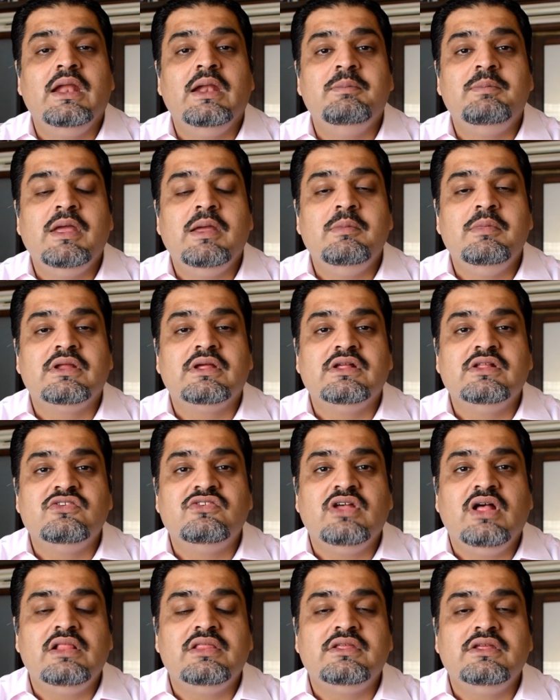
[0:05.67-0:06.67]
and a payment
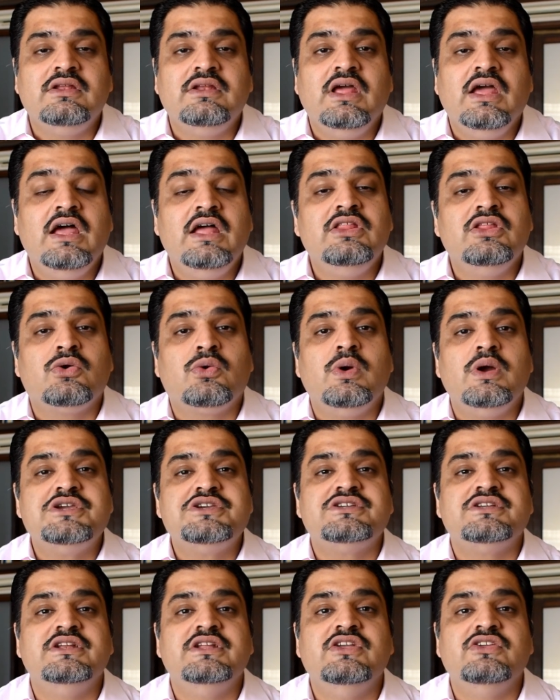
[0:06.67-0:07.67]
consultant, and the
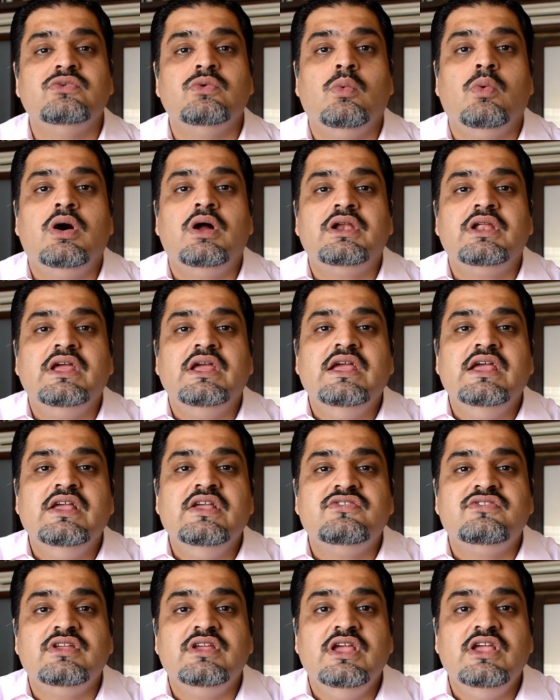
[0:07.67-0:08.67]
question is, what
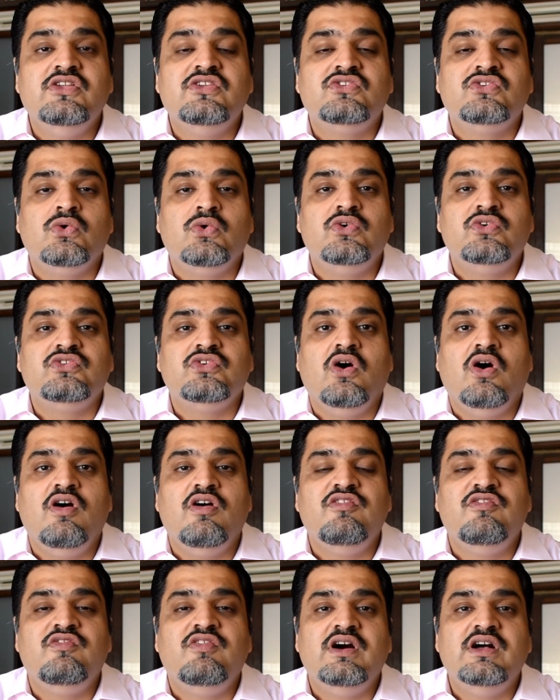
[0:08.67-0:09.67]
is a source
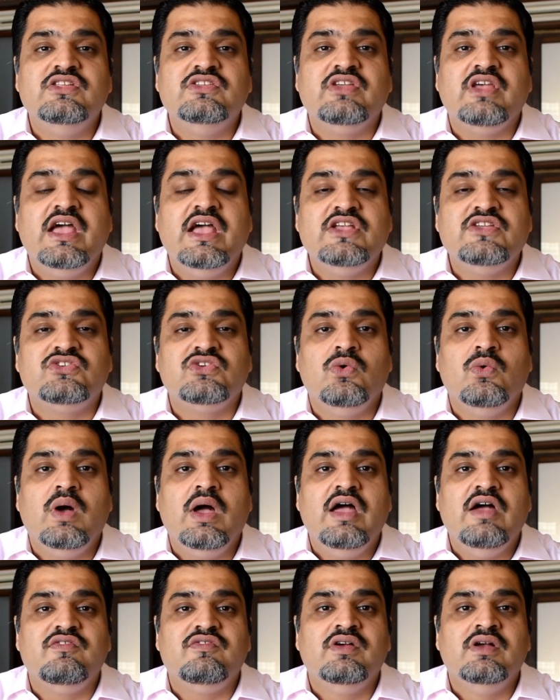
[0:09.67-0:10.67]
of funds,
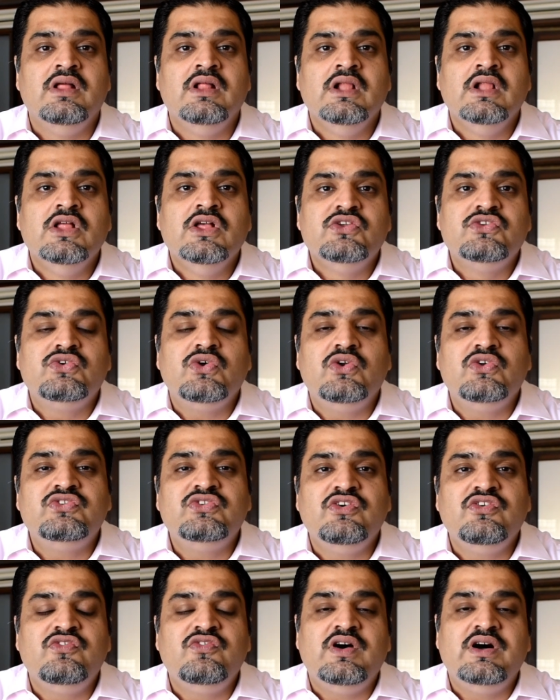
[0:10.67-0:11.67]
SOF? Source
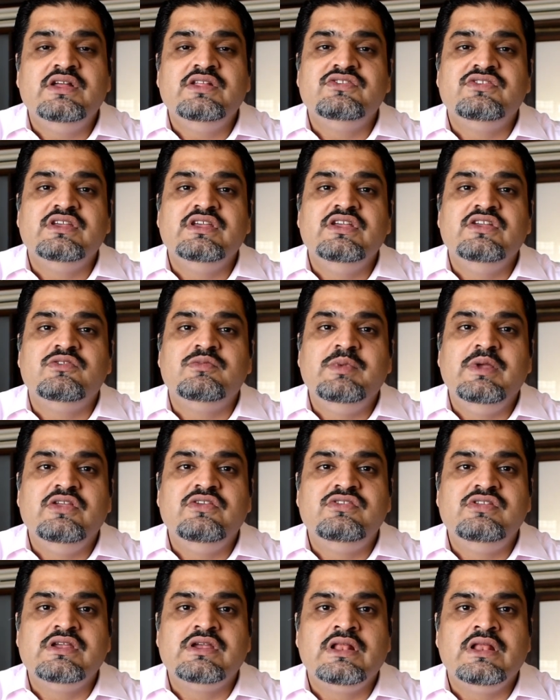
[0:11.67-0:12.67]
of funds is
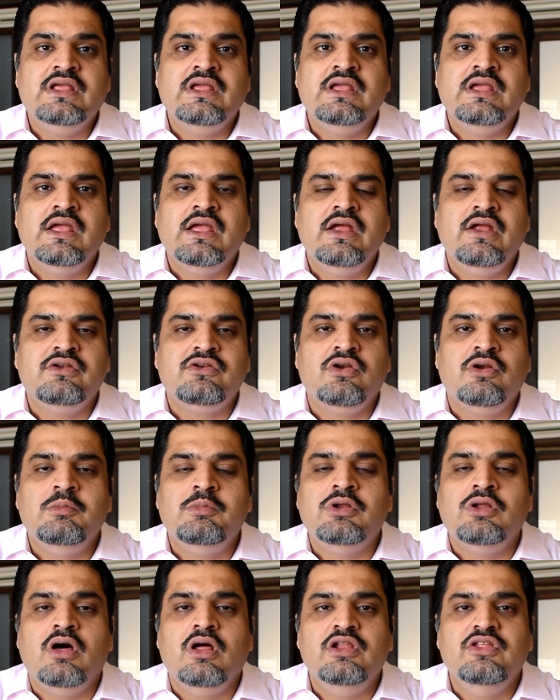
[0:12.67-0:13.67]
basically a
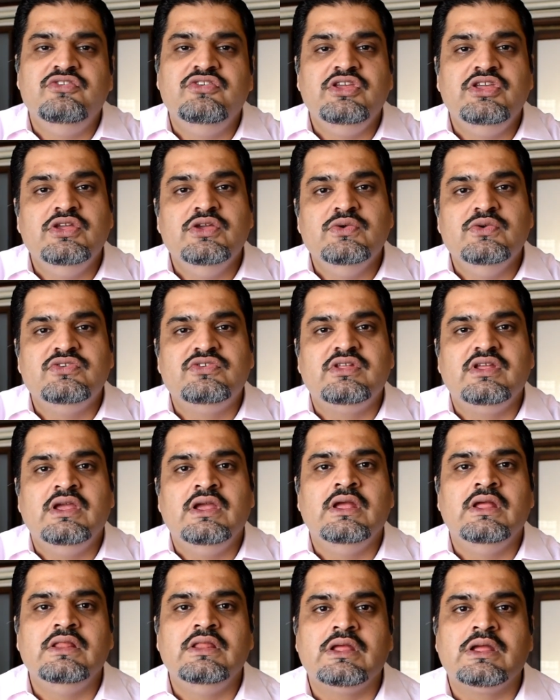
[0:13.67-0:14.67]
terminology used
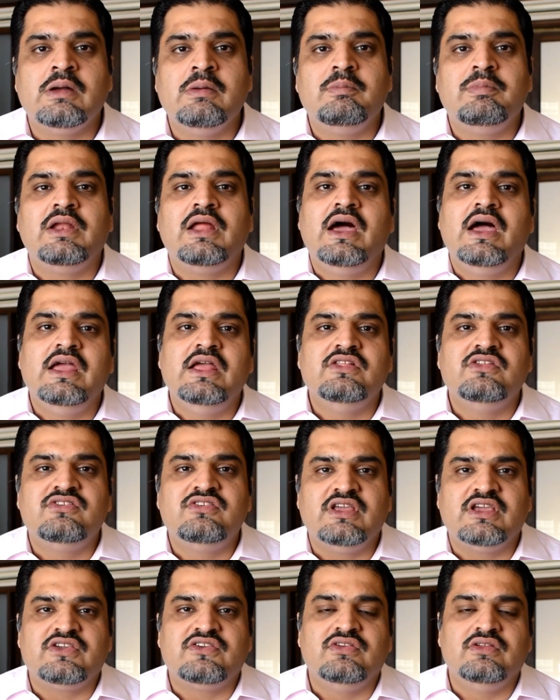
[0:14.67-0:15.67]
in the compliance
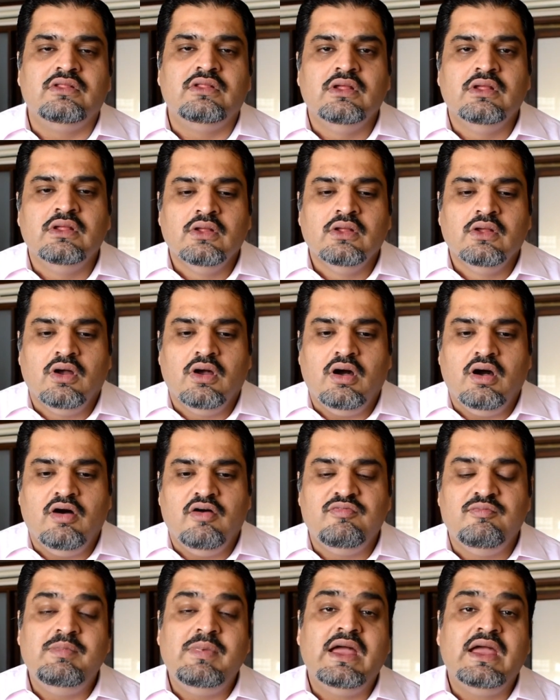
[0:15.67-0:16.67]
section
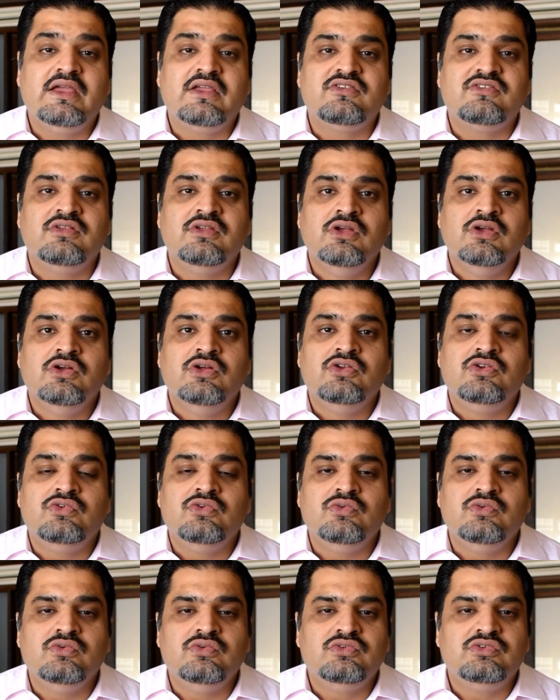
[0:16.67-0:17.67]
of banks
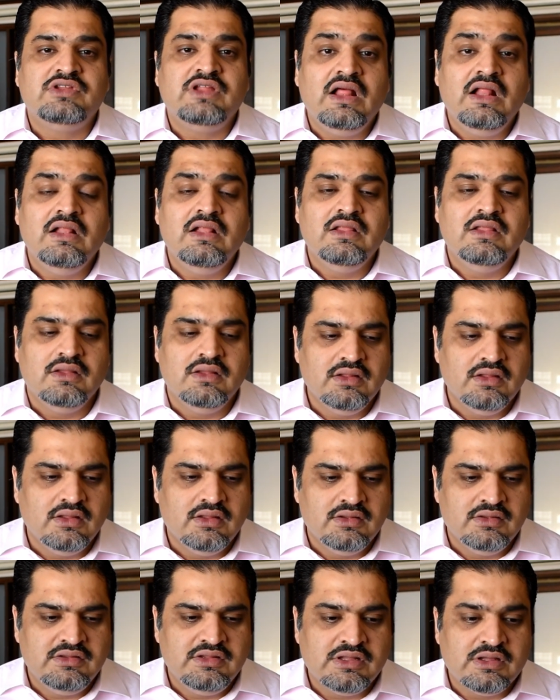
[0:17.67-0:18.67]
to tell
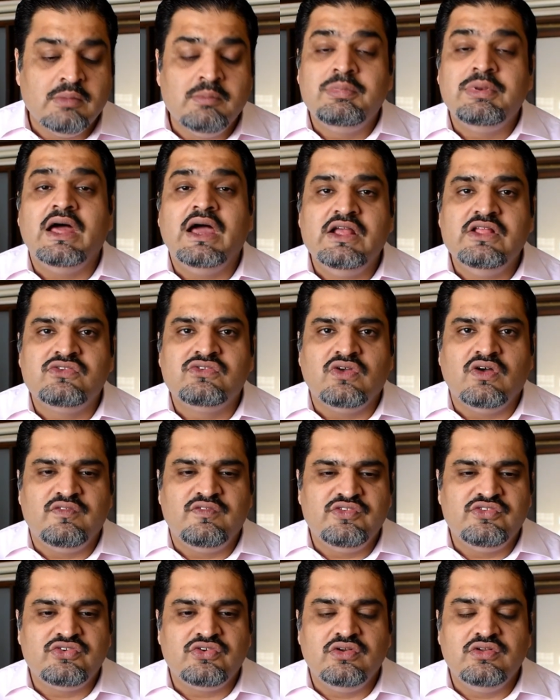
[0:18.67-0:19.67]
the compliance
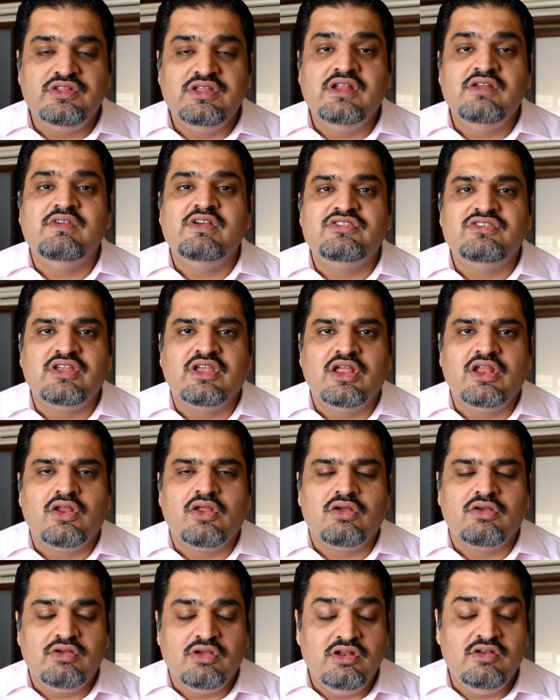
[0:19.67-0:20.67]
officer or the
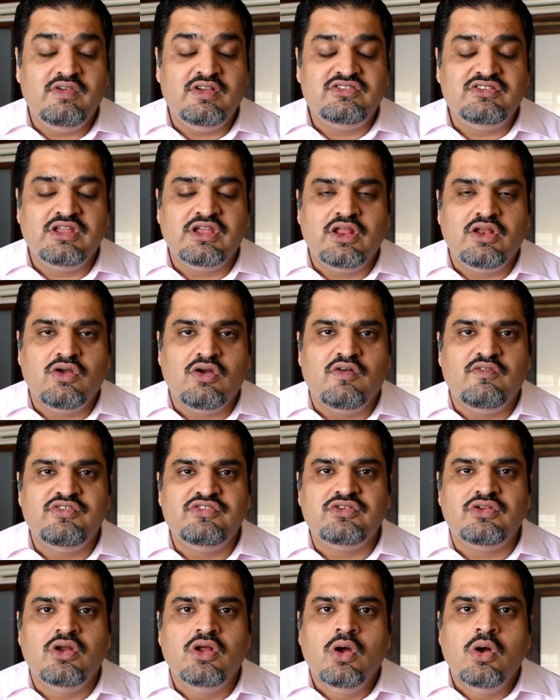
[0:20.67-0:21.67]
investigating
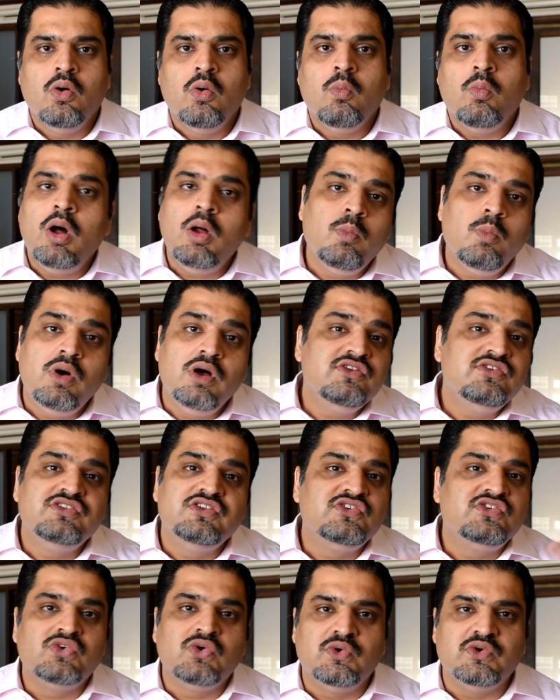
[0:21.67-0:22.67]
officer, what was the
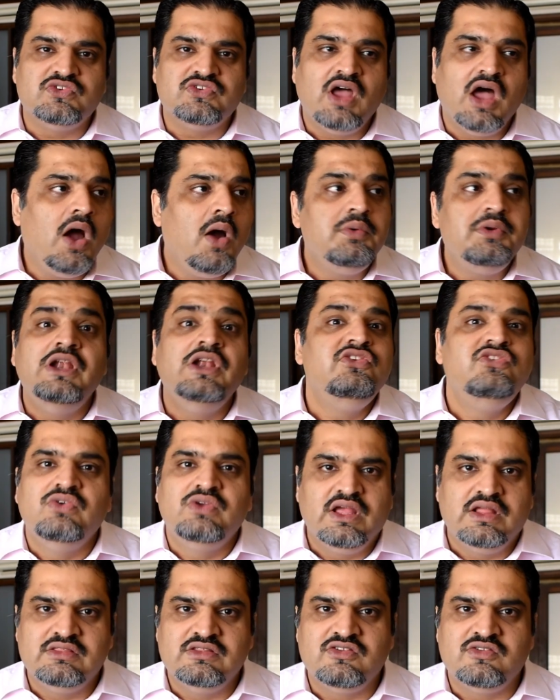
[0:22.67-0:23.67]
source? How did you
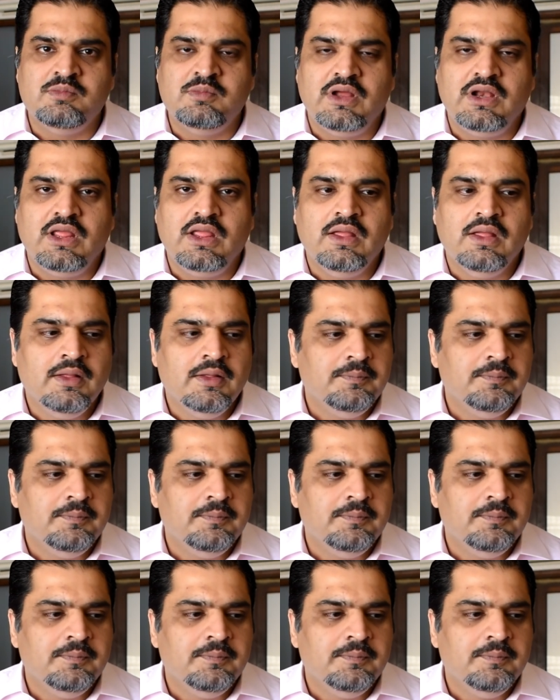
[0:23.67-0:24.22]
get this money?